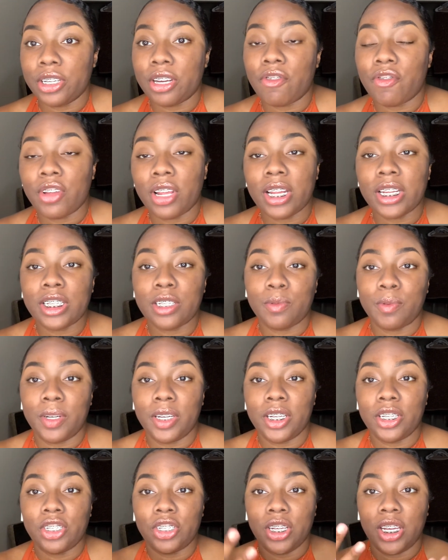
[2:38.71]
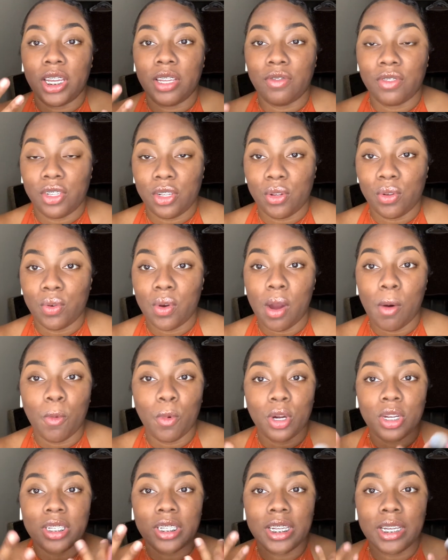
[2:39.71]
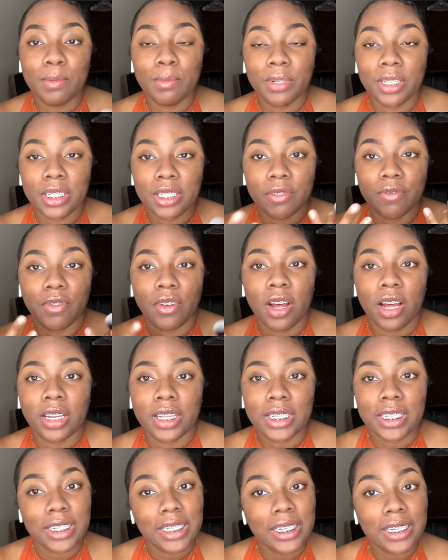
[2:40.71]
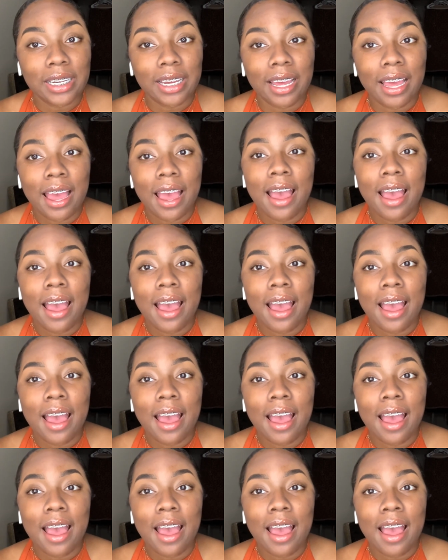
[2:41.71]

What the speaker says: I feel like the sponge gives you a more seamless and flawless look,